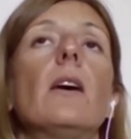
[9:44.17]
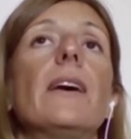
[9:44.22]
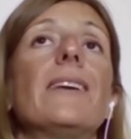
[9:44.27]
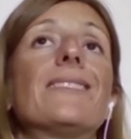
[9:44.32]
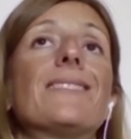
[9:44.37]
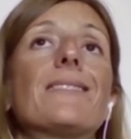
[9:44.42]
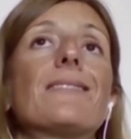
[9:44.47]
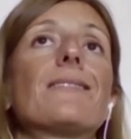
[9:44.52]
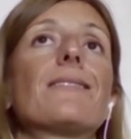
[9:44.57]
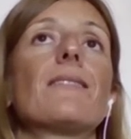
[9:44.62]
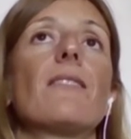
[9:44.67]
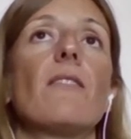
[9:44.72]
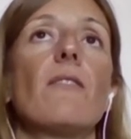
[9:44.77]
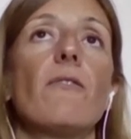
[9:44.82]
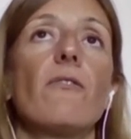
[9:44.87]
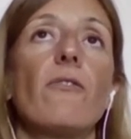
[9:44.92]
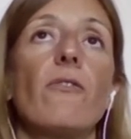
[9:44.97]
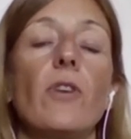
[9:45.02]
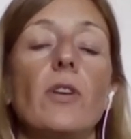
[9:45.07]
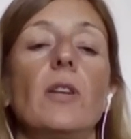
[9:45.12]
It's
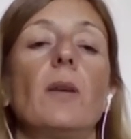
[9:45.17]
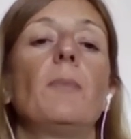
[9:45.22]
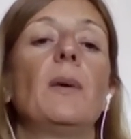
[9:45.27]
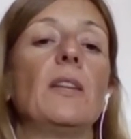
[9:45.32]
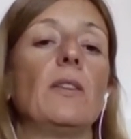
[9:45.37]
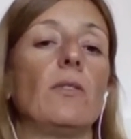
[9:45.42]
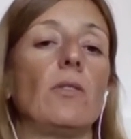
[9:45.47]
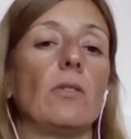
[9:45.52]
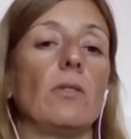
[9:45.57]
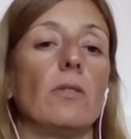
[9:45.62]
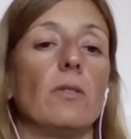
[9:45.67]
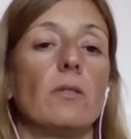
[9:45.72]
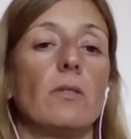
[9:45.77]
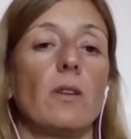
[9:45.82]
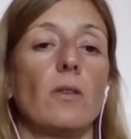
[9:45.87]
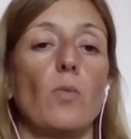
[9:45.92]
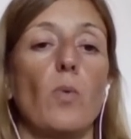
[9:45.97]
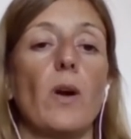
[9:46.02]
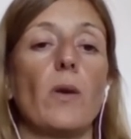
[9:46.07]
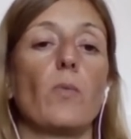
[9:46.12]
fundamental
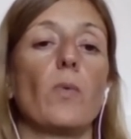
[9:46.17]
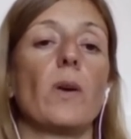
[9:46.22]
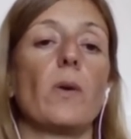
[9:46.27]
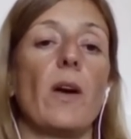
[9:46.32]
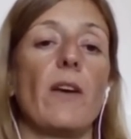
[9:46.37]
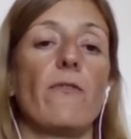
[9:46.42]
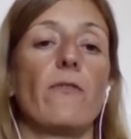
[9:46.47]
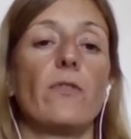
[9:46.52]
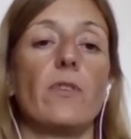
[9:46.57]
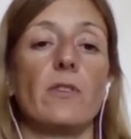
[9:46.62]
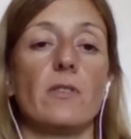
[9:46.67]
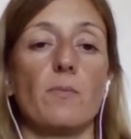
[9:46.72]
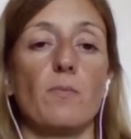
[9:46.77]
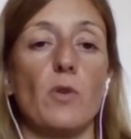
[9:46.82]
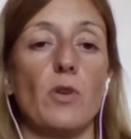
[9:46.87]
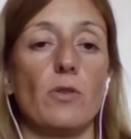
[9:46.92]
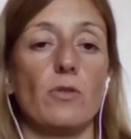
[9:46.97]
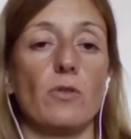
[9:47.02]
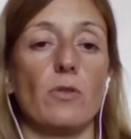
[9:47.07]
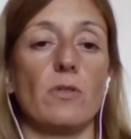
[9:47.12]
that when we have these
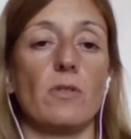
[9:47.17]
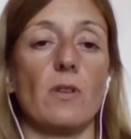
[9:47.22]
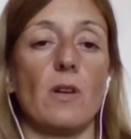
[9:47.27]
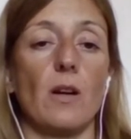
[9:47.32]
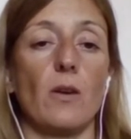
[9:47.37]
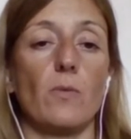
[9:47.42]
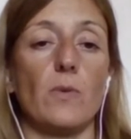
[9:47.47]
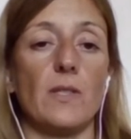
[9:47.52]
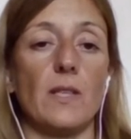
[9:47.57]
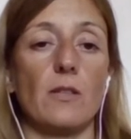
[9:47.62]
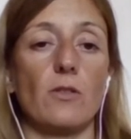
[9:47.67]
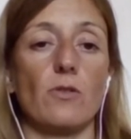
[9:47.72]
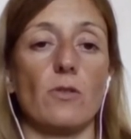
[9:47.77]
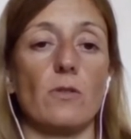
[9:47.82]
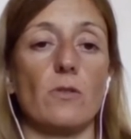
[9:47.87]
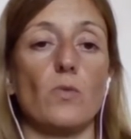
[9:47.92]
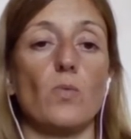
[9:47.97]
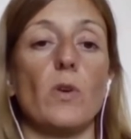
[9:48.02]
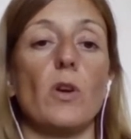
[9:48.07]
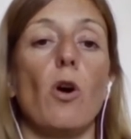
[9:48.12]
mergers and
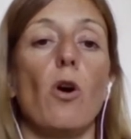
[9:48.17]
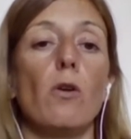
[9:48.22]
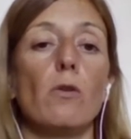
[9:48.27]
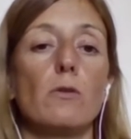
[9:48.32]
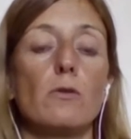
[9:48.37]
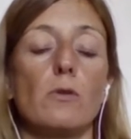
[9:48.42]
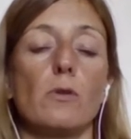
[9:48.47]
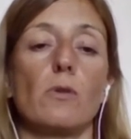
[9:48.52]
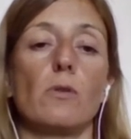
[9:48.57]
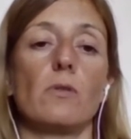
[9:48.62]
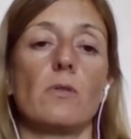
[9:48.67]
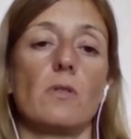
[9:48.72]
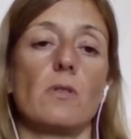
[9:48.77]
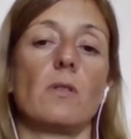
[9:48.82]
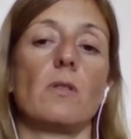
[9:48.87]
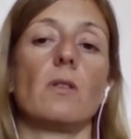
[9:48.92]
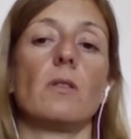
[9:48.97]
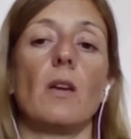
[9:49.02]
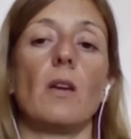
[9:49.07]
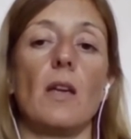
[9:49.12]
acquisitions, we also
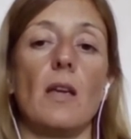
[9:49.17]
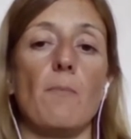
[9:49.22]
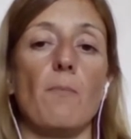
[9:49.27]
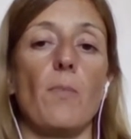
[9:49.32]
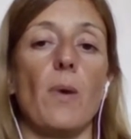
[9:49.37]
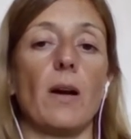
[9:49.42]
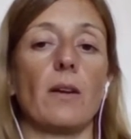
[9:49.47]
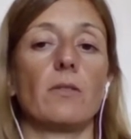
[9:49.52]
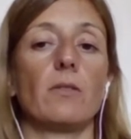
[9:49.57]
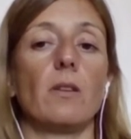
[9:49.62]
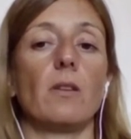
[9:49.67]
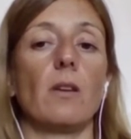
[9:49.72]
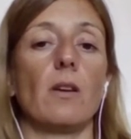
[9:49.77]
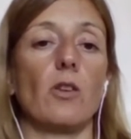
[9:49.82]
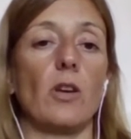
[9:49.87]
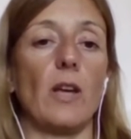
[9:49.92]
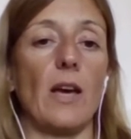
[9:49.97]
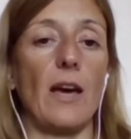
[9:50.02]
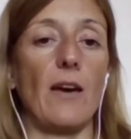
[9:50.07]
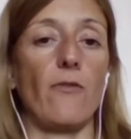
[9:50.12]
consider the impact that they're
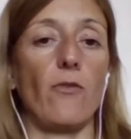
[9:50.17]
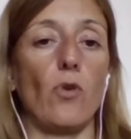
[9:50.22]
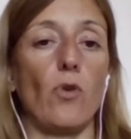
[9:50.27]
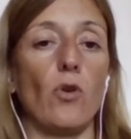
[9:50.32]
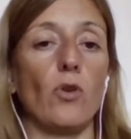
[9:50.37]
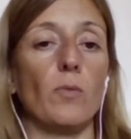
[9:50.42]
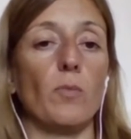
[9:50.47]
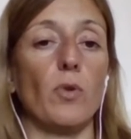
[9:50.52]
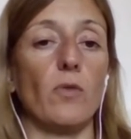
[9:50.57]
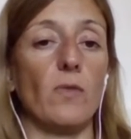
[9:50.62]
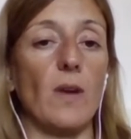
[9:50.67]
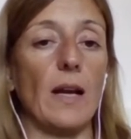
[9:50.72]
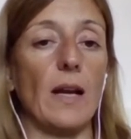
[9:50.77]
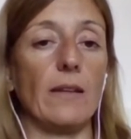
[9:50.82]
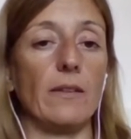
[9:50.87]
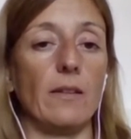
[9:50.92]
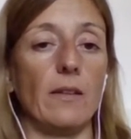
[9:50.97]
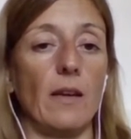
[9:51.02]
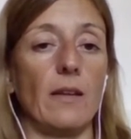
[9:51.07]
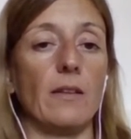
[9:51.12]
going to have on
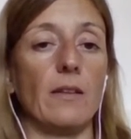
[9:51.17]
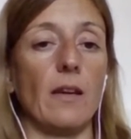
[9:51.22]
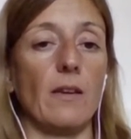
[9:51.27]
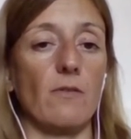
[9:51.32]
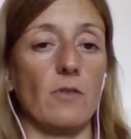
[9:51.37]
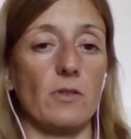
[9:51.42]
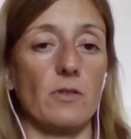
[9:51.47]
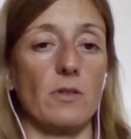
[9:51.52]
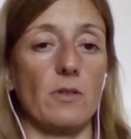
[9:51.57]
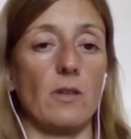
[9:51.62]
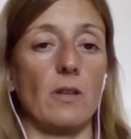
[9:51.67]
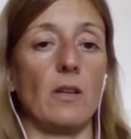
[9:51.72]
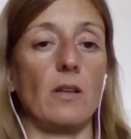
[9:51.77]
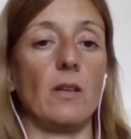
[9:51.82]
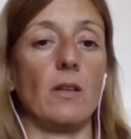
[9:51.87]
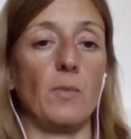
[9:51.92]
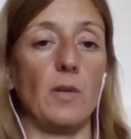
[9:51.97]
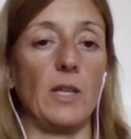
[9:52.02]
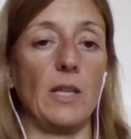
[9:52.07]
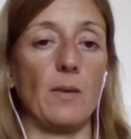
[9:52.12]
plurality and diversity
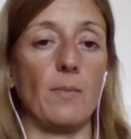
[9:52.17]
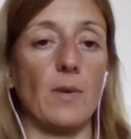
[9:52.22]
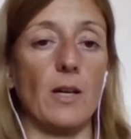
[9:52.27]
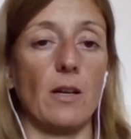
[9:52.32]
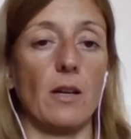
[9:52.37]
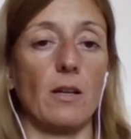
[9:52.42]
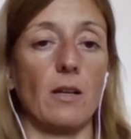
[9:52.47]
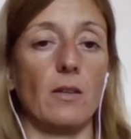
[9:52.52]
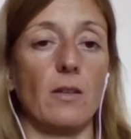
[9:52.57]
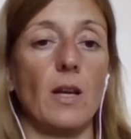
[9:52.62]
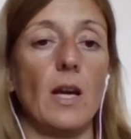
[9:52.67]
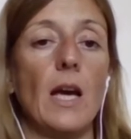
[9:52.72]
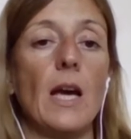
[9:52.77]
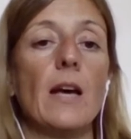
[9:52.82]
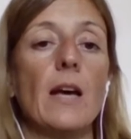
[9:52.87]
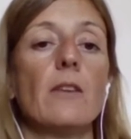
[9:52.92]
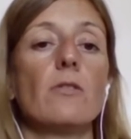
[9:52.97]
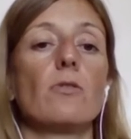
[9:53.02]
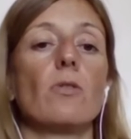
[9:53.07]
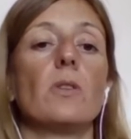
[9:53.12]
in the media market.
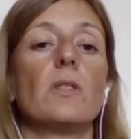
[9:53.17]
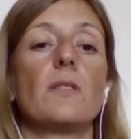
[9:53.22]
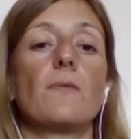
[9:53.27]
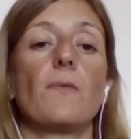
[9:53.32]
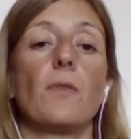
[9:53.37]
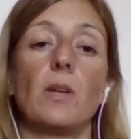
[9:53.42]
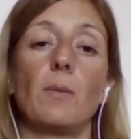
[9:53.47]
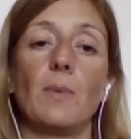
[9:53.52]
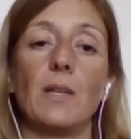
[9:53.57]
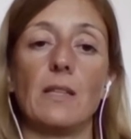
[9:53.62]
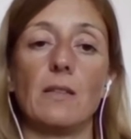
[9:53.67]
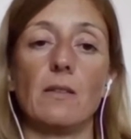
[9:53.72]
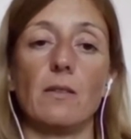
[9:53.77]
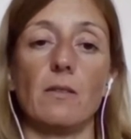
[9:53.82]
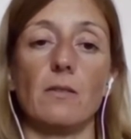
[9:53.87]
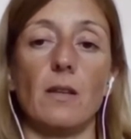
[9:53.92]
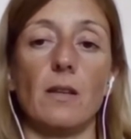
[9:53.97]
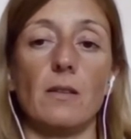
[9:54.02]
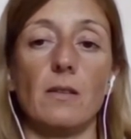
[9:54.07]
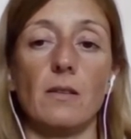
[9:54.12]
So it's
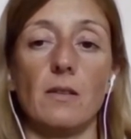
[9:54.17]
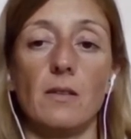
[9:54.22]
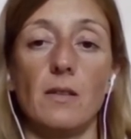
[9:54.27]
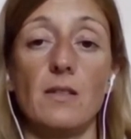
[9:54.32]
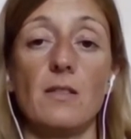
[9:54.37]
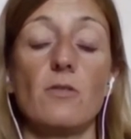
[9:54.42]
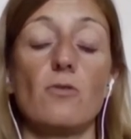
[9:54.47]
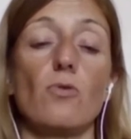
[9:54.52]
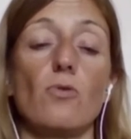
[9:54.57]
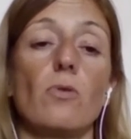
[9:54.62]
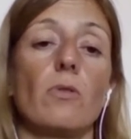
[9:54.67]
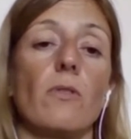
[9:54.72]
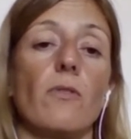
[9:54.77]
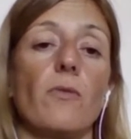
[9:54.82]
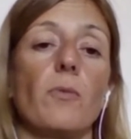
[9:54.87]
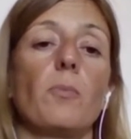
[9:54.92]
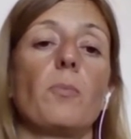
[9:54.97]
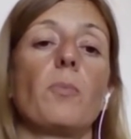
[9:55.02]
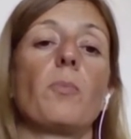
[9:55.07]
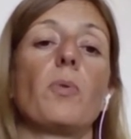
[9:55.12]
fundamental that this sort
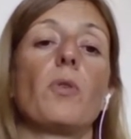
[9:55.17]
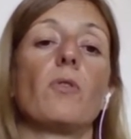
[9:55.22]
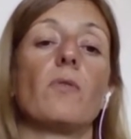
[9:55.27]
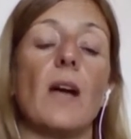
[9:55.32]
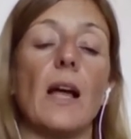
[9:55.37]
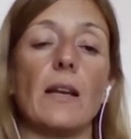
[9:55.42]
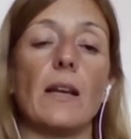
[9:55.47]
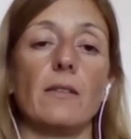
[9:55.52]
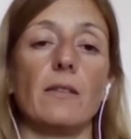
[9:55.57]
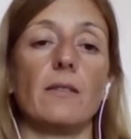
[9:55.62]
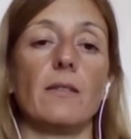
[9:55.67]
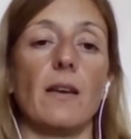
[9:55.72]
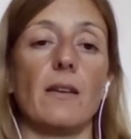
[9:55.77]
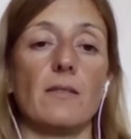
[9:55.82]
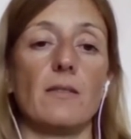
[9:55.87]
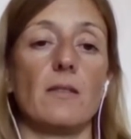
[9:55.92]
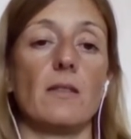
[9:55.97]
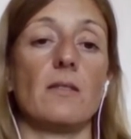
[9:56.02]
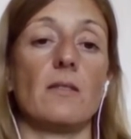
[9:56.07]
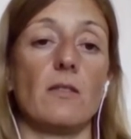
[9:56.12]
of plurality
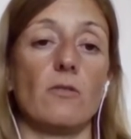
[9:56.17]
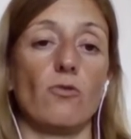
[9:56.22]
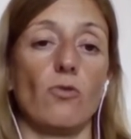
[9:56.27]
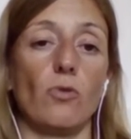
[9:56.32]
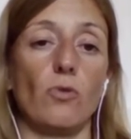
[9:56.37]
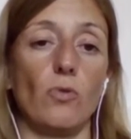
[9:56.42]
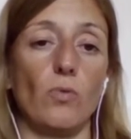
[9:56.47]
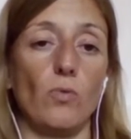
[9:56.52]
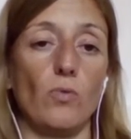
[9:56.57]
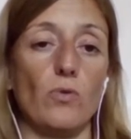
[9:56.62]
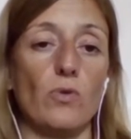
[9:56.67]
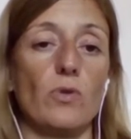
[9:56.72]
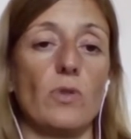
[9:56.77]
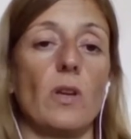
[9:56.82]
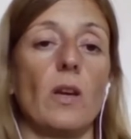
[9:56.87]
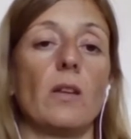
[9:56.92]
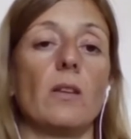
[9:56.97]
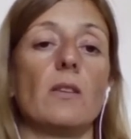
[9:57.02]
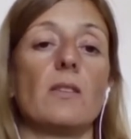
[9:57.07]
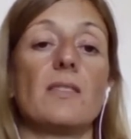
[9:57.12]
test is
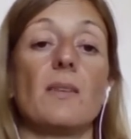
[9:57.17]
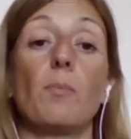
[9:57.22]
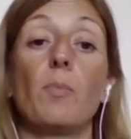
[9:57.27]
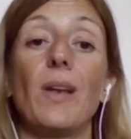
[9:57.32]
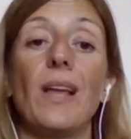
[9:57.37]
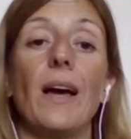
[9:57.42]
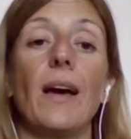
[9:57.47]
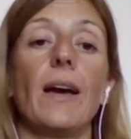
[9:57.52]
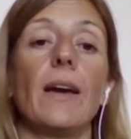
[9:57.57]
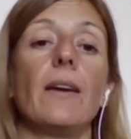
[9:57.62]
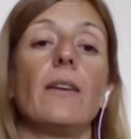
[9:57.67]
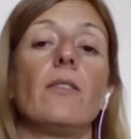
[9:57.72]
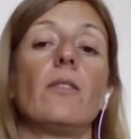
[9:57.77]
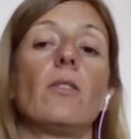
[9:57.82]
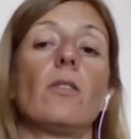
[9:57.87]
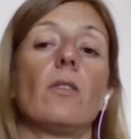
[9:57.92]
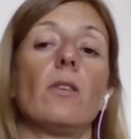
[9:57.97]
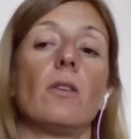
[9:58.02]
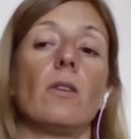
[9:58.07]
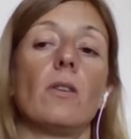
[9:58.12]
introduced, and it's applied